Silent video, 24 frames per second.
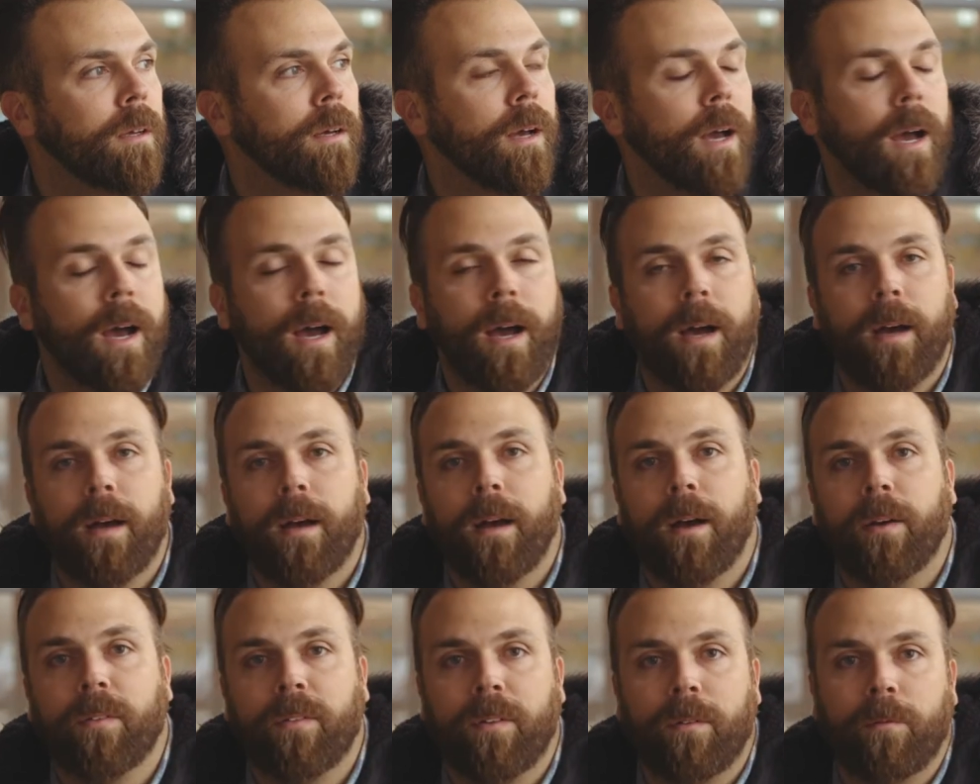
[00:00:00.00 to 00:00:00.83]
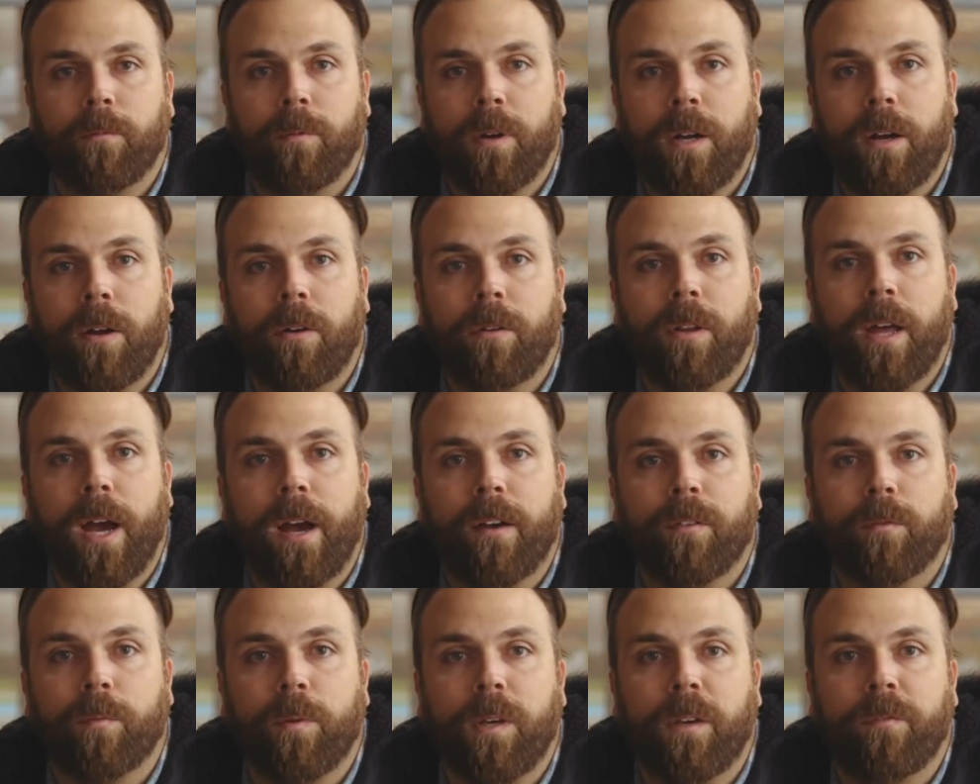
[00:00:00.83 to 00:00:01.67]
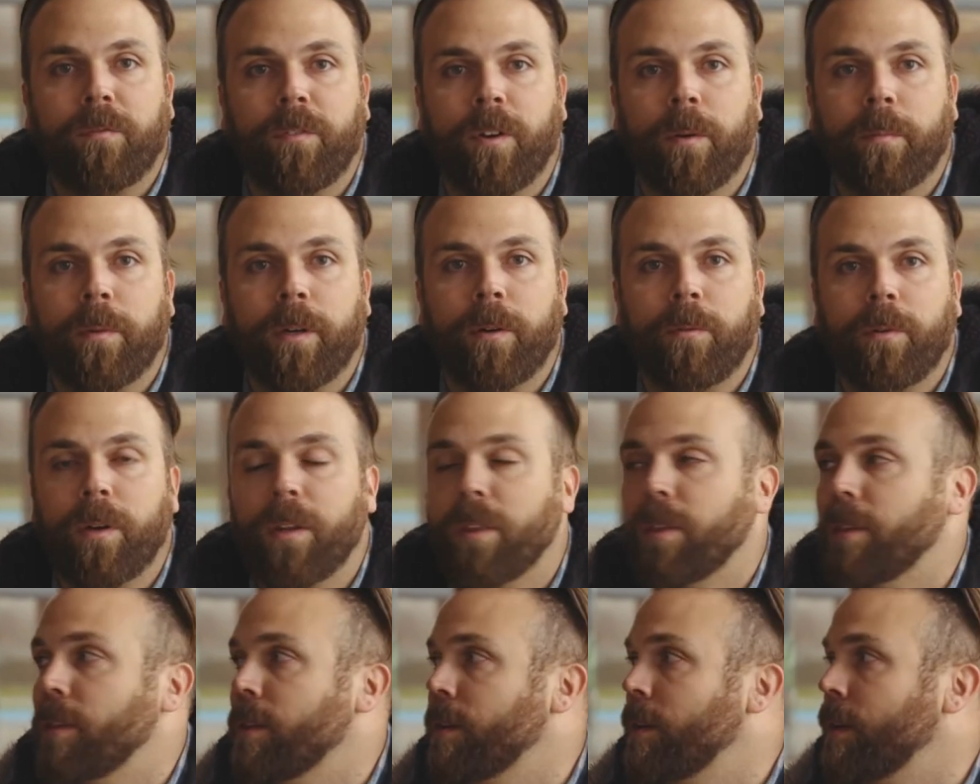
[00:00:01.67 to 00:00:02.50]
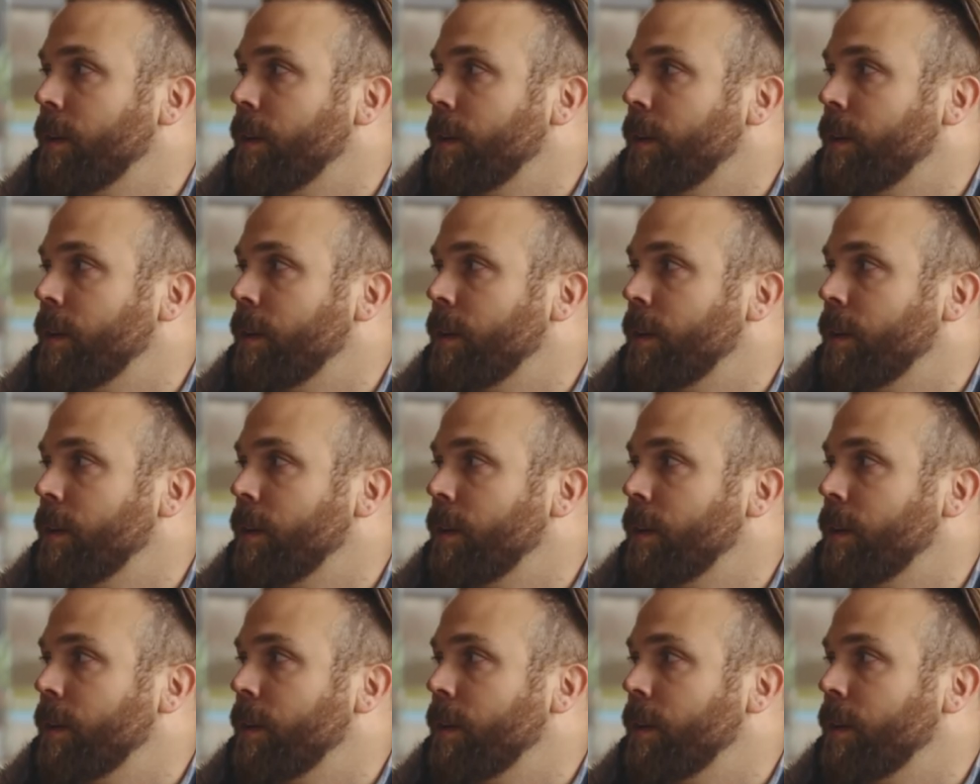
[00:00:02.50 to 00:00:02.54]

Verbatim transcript: Uh, I was in Reno last week filming with